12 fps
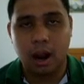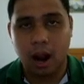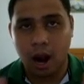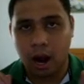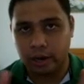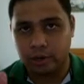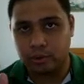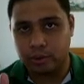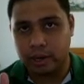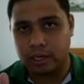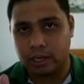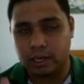are you
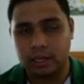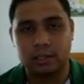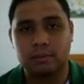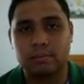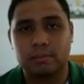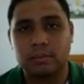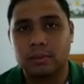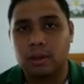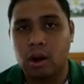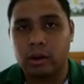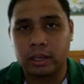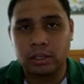ready?
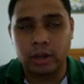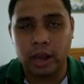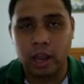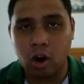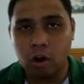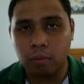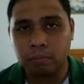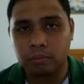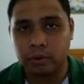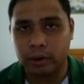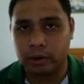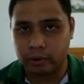Okay, so I hope you
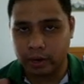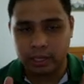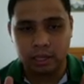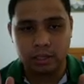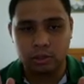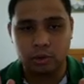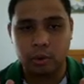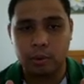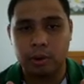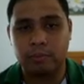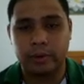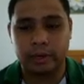are ready. So we will
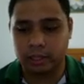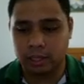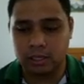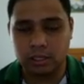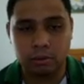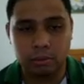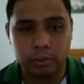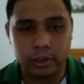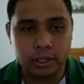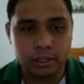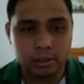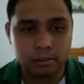practice the
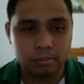words.